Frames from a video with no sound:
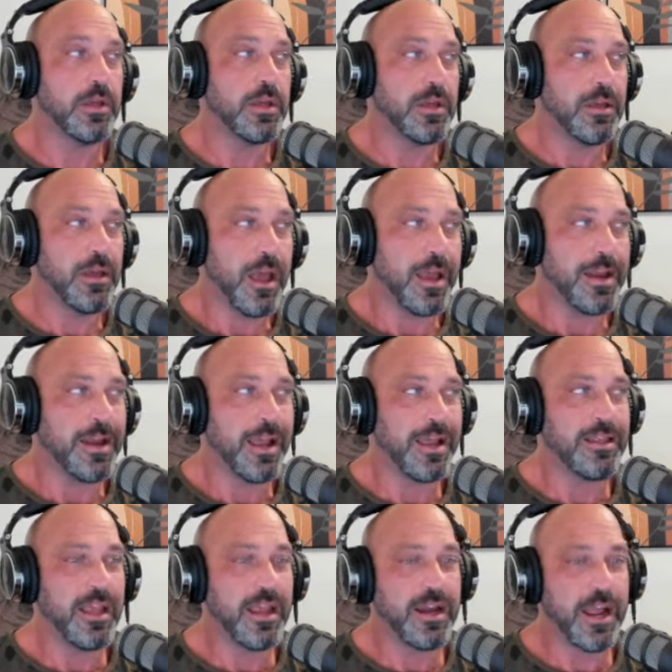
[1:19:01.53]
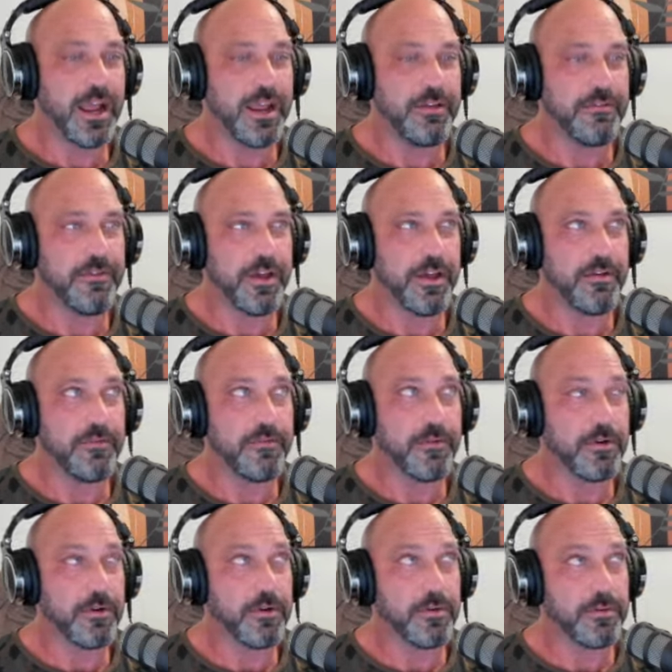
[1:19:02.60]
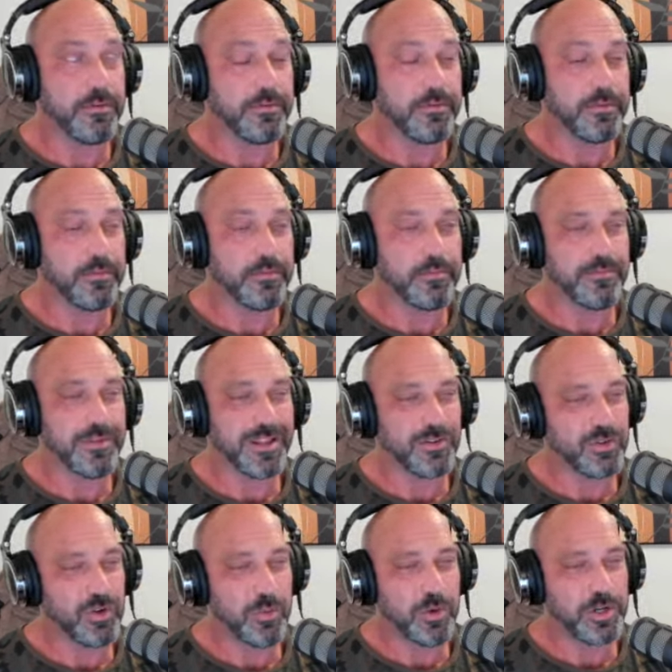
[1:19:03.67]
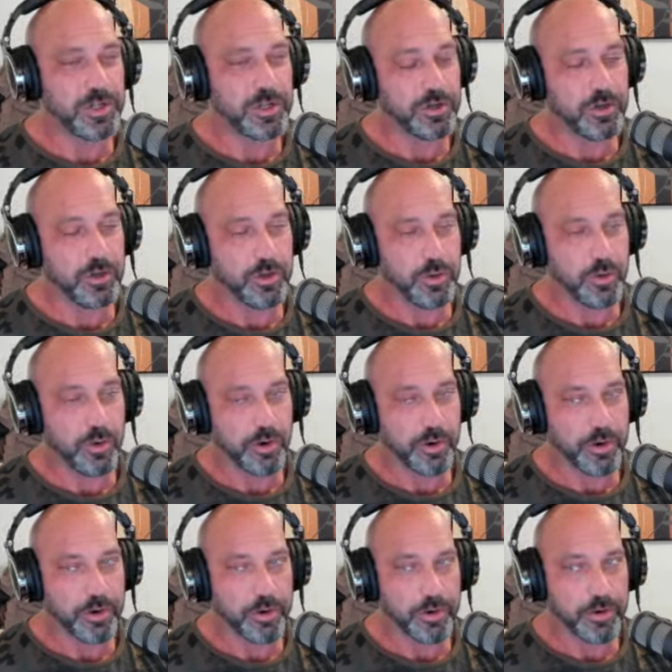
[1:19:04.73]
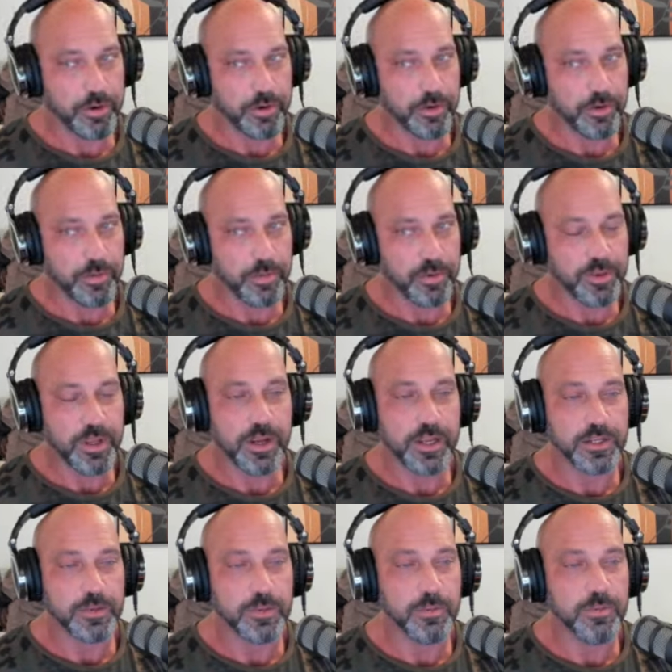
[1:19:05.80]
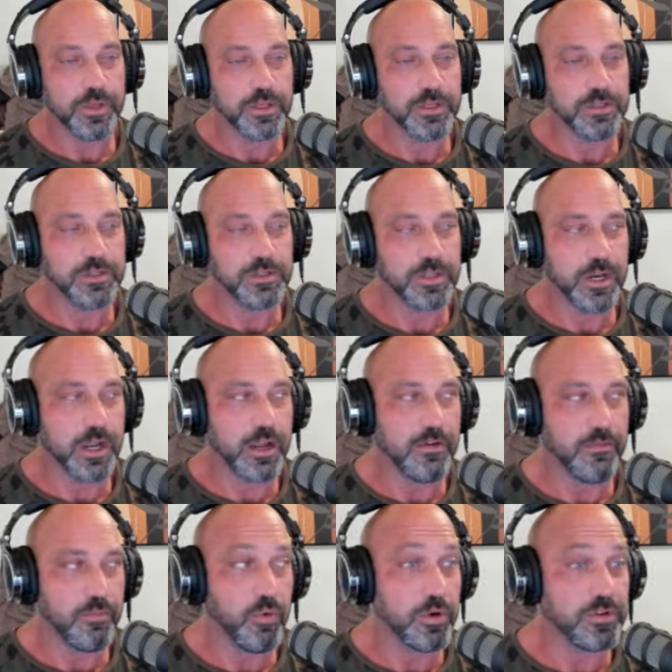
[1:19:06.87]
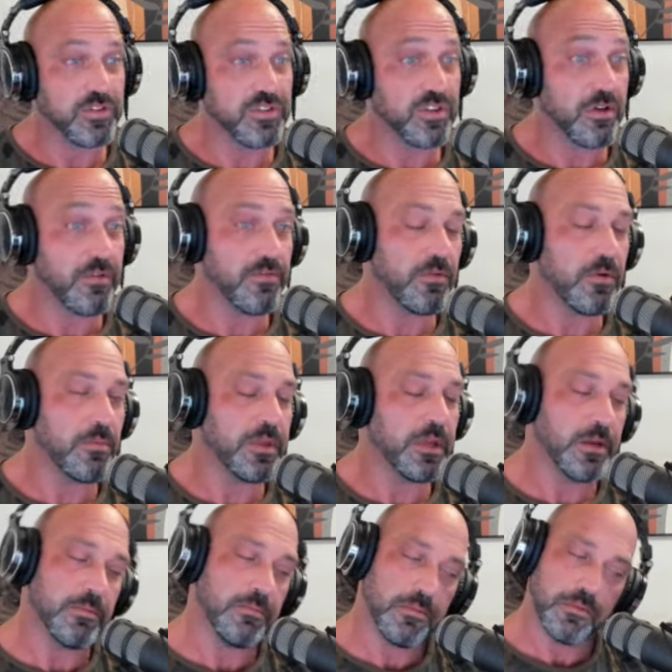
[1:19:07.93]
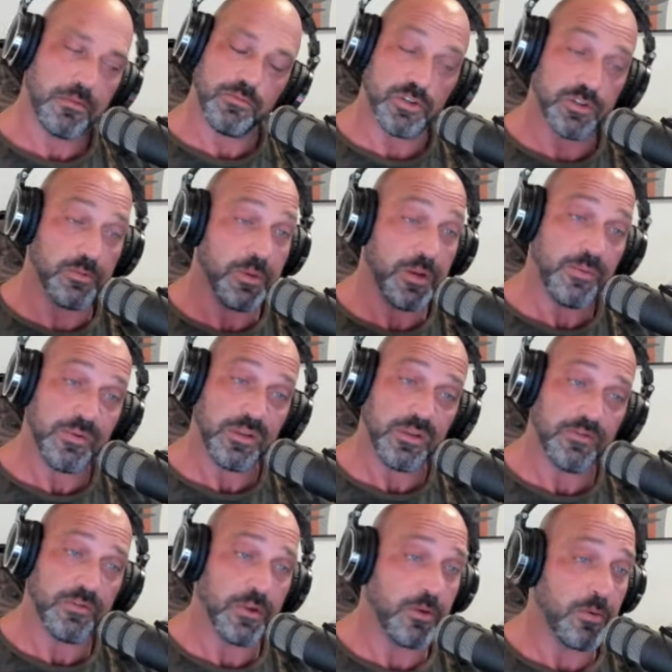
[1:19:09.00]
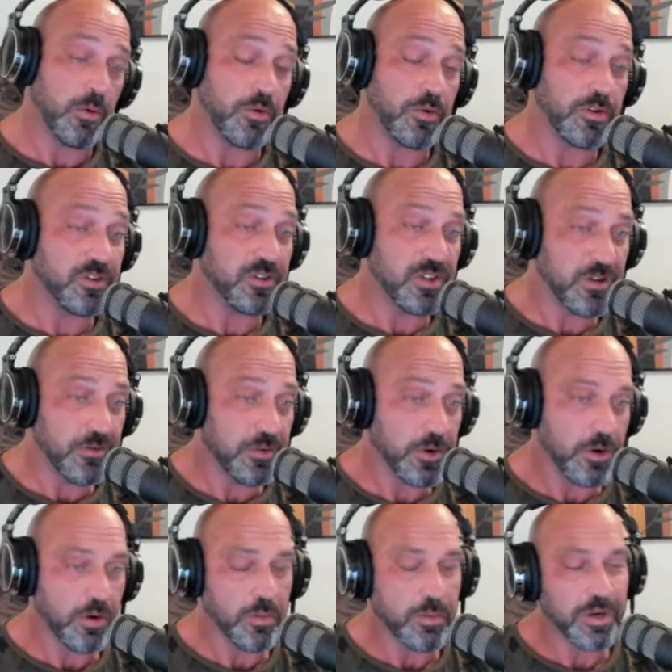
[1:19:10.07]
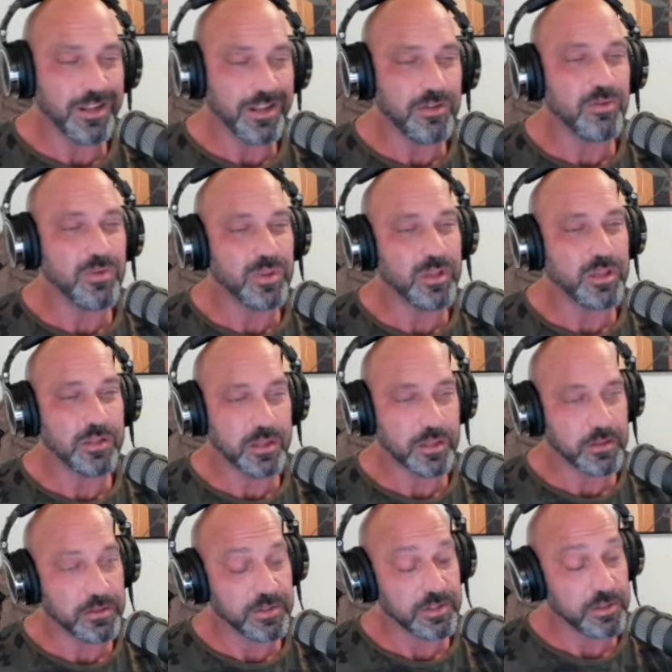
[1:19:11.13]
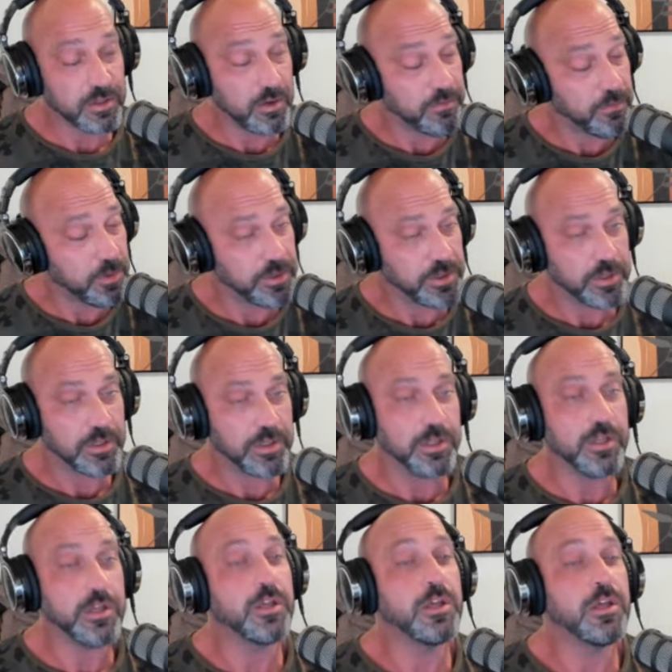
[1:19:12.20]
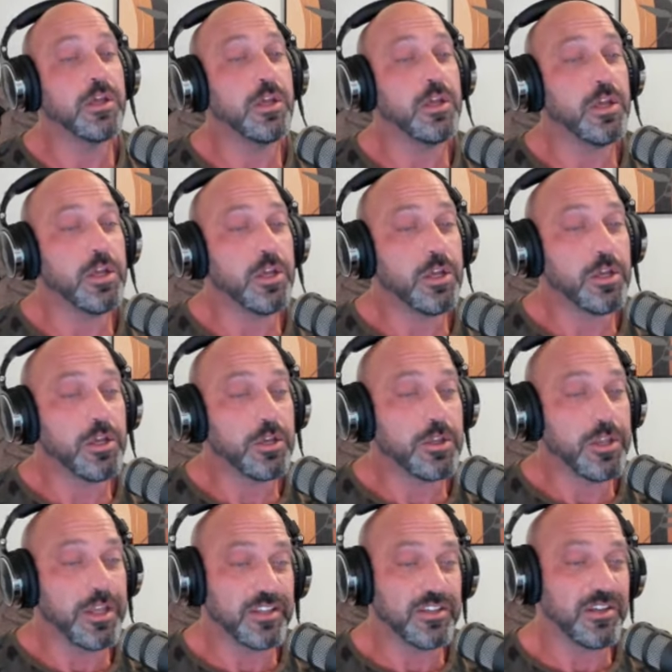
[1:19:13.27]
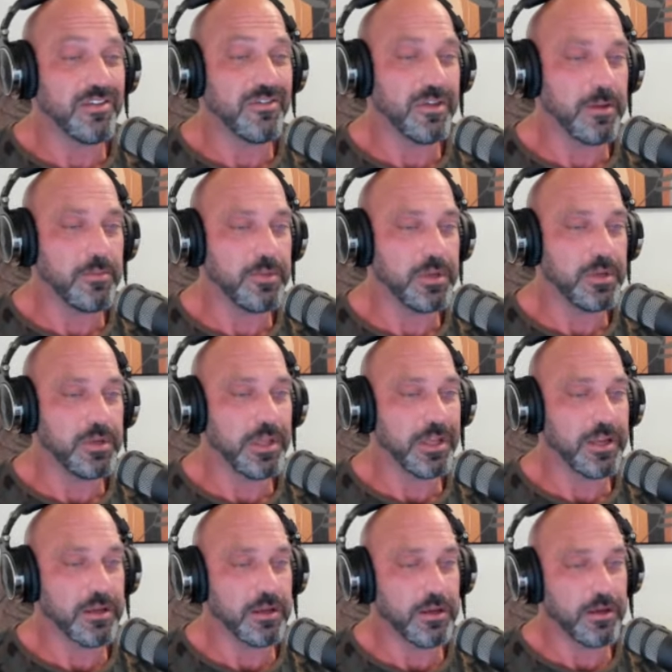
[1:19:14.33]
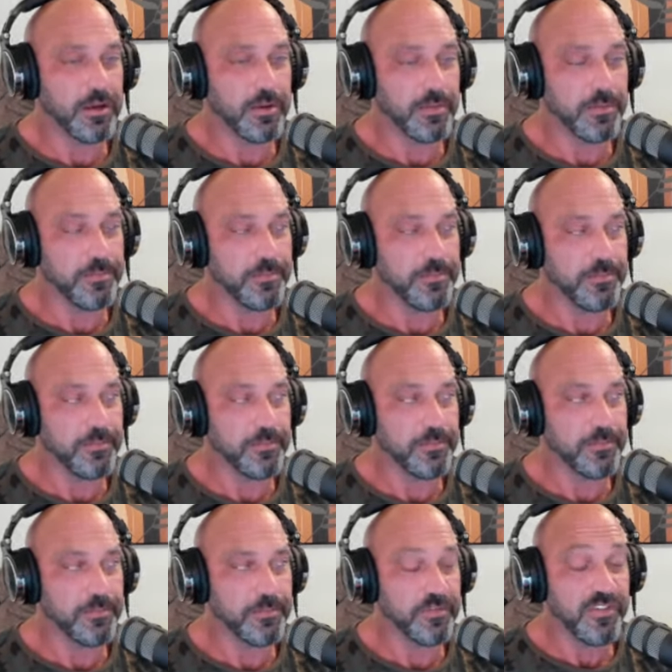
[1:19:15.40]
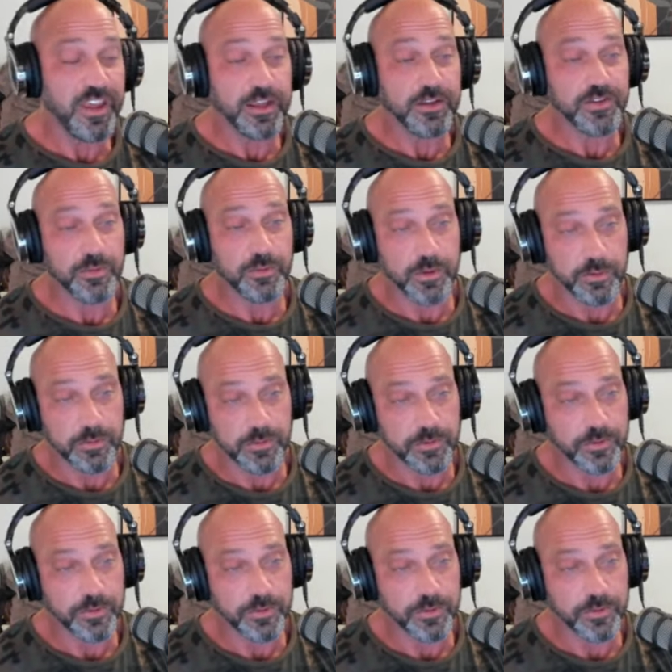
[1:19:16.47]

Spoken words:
not that I've ever, not so much in New York, but there has been places that I have bought stuff from that, listen, maybe even the owner doesn't even know. But I do think that, unfortunately, that stuff can be, like, fake sometimes.